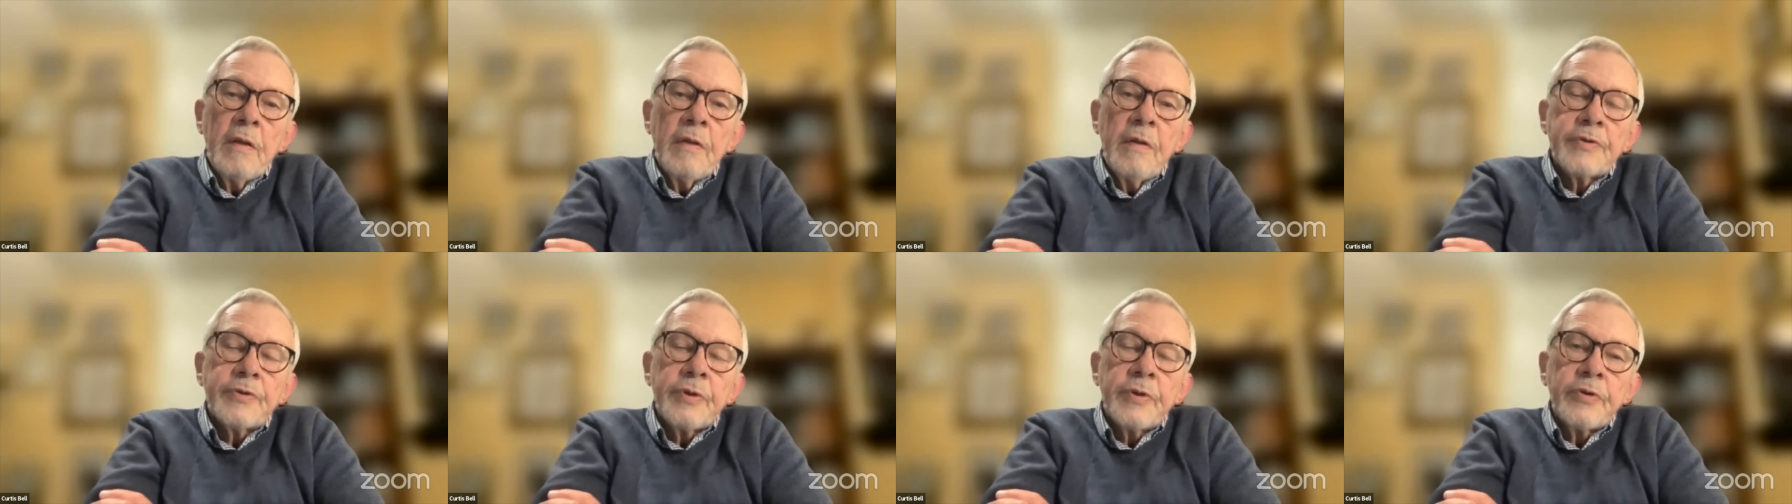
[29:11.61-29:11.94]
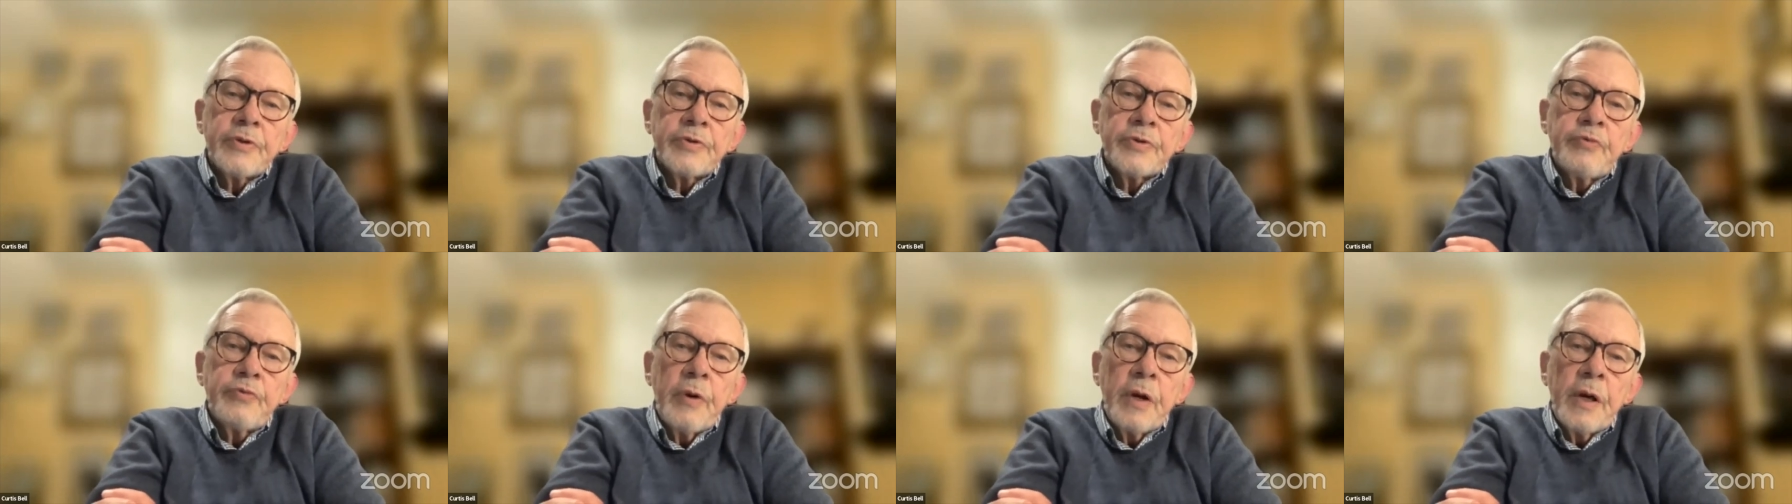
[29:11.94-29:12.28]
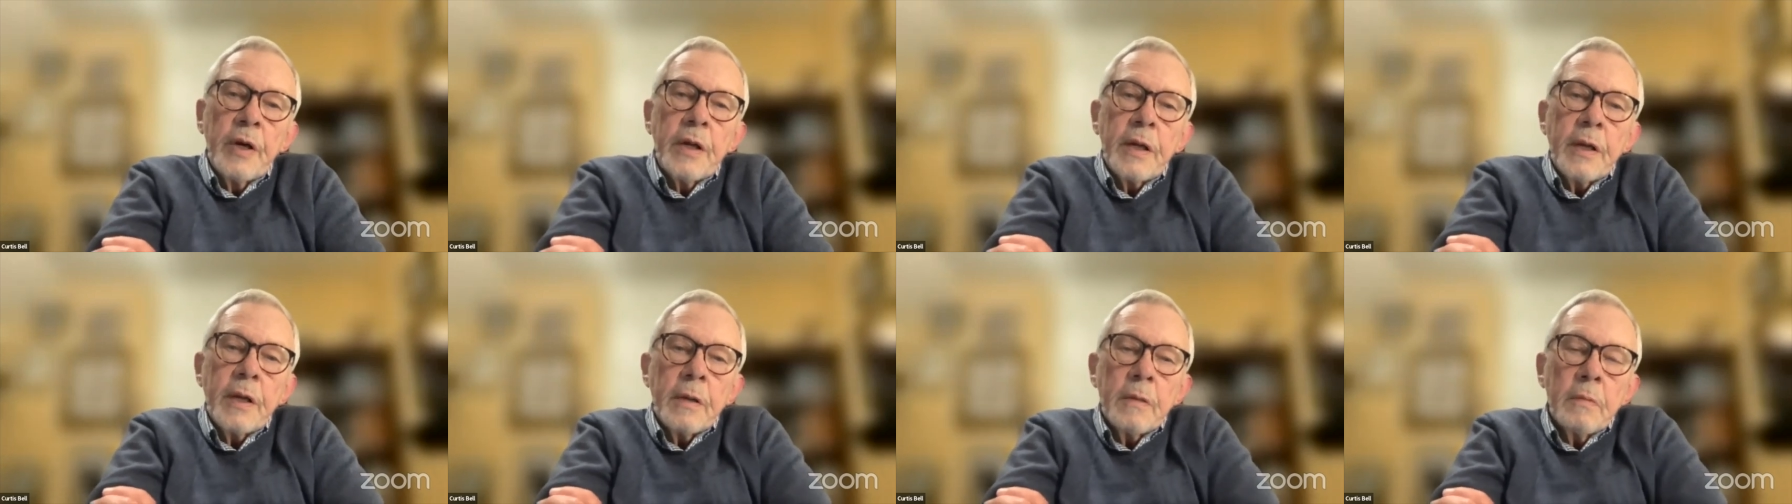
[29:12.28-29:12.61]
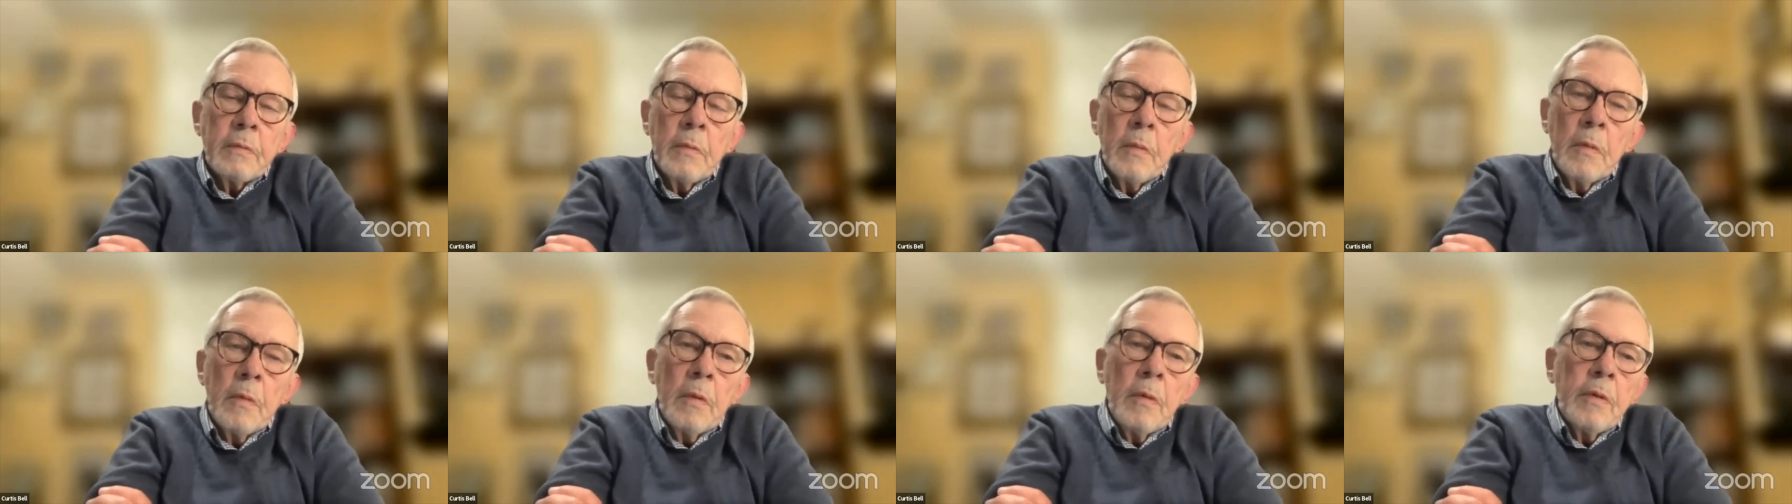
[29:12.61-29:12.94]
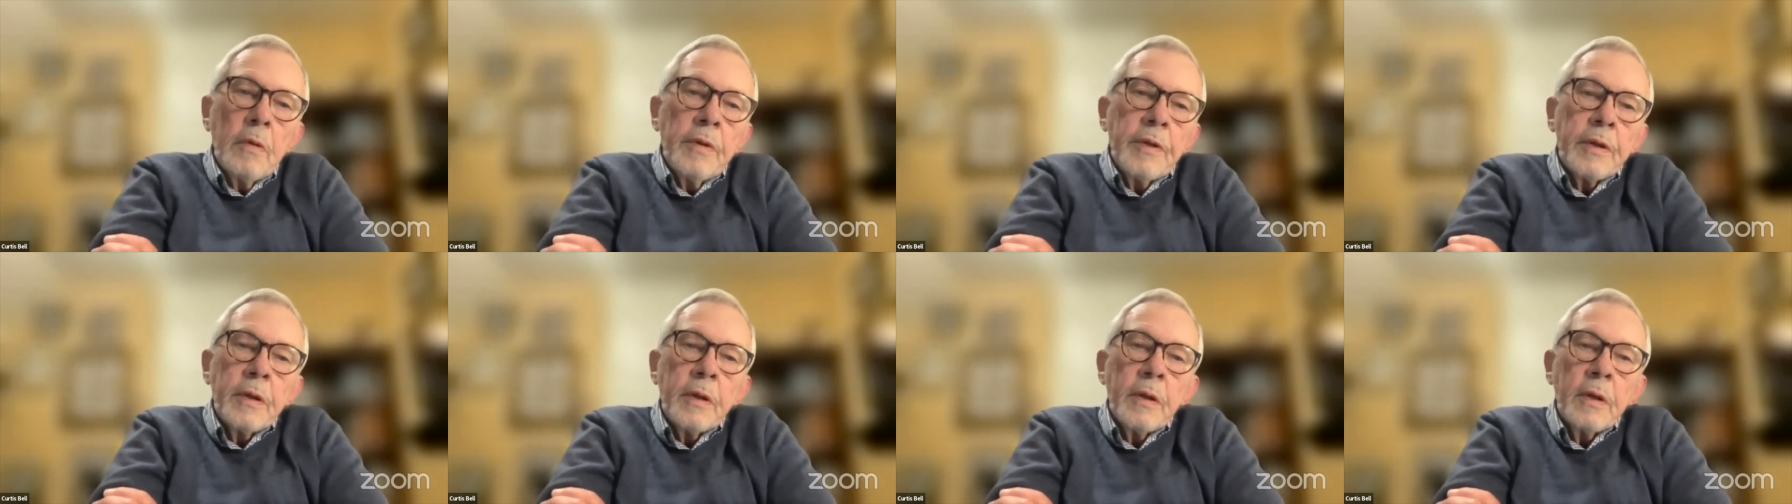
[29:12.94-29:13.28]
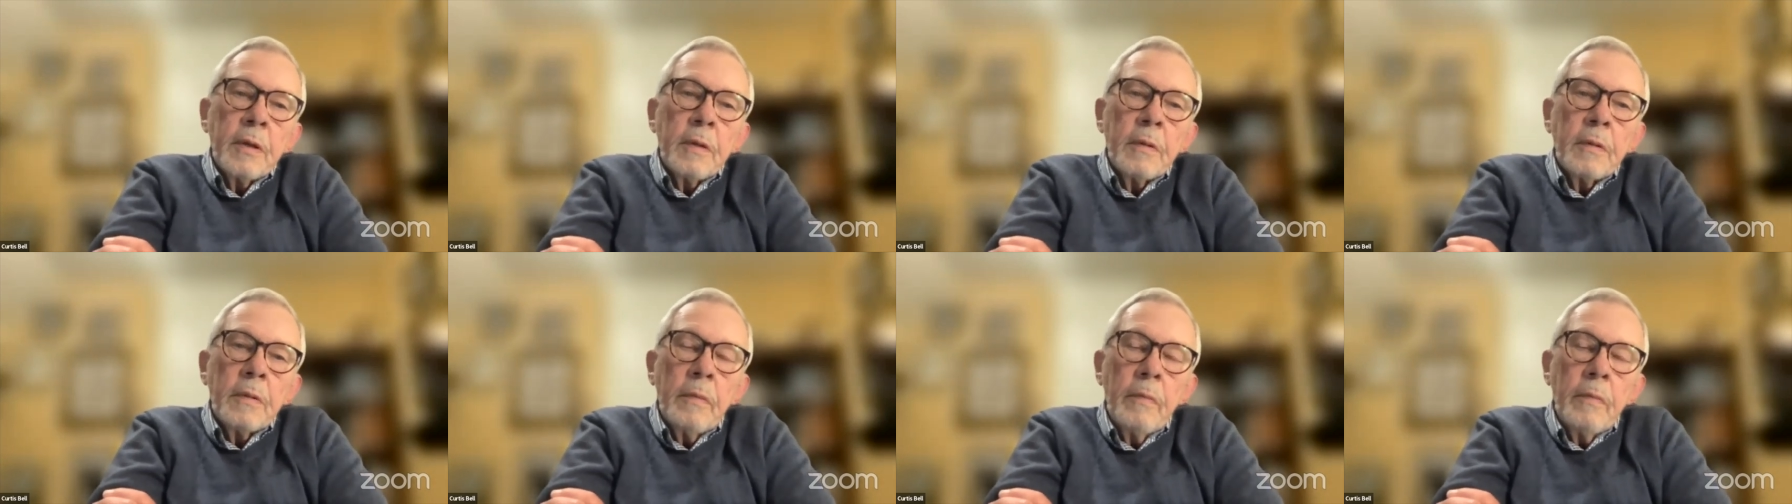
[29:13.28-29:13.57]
So there's really the,